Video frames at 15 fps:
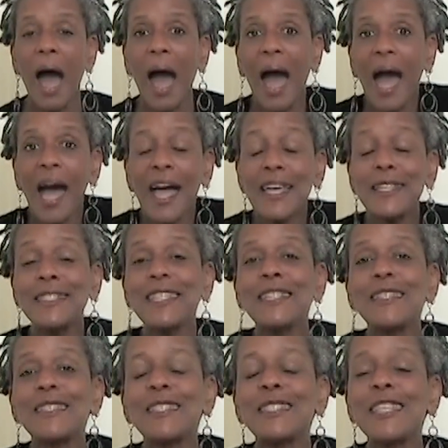I
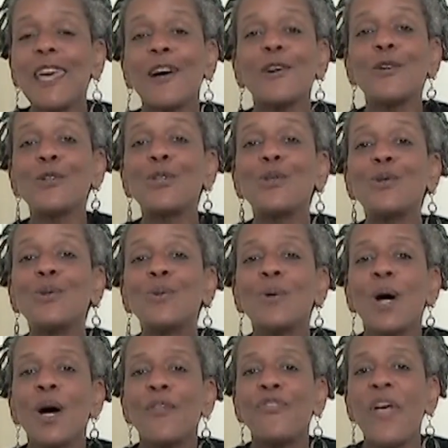didn't tell you
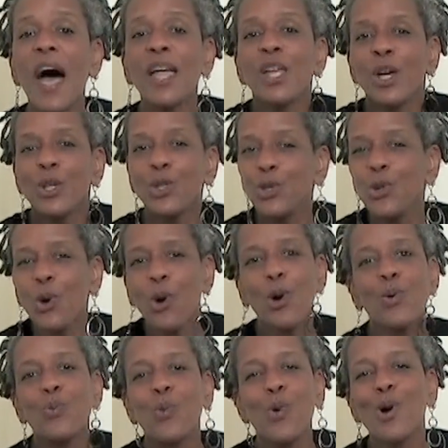that
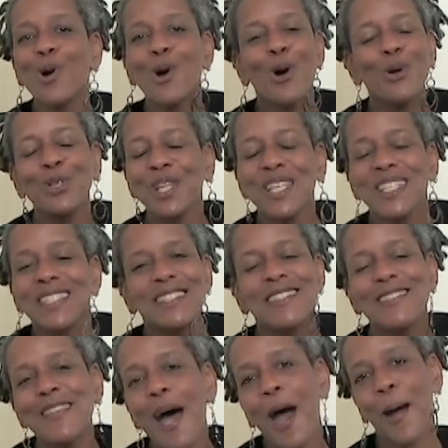your world is
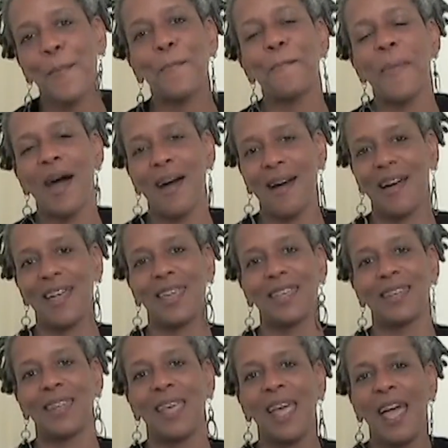not
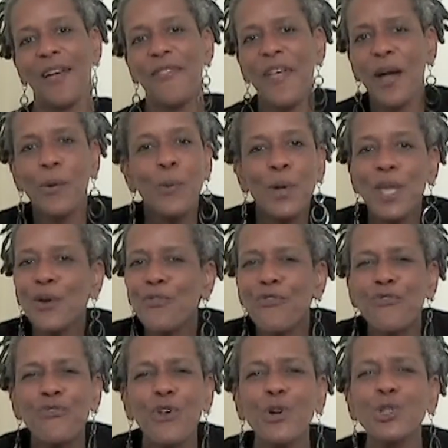mine and that we are
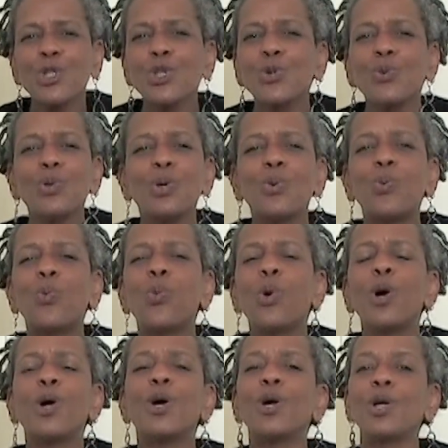virtual
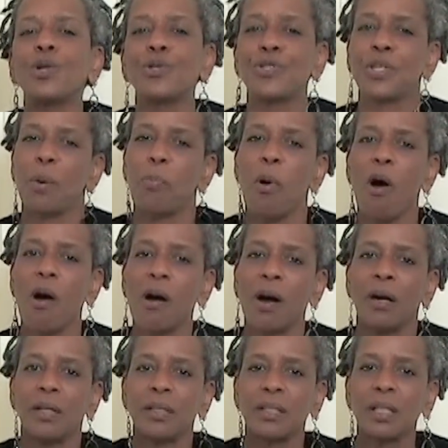worlds apart.